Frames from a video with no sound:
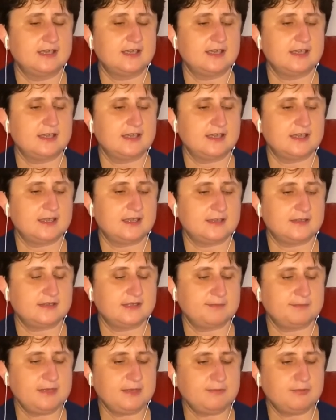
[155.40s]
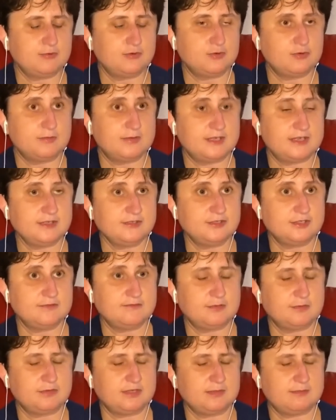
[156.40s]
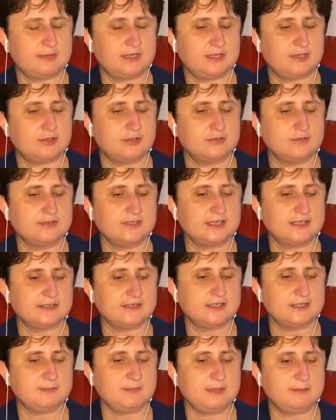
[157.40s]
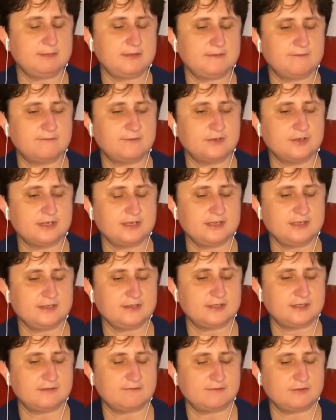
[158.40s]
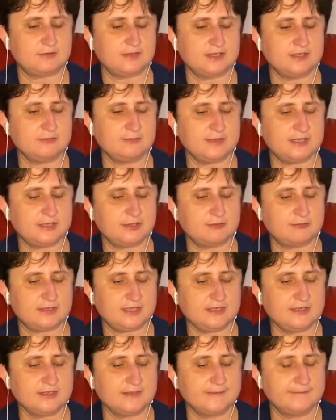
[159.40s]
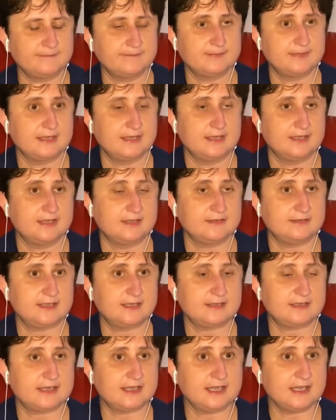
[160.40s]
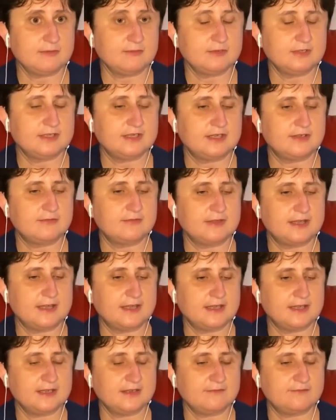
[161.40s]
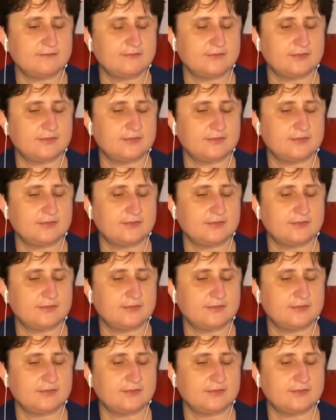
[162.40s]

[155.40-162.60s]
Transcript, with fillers: uh, the people who were interviewing me contacted me before an interview and we agreed that I will arrive,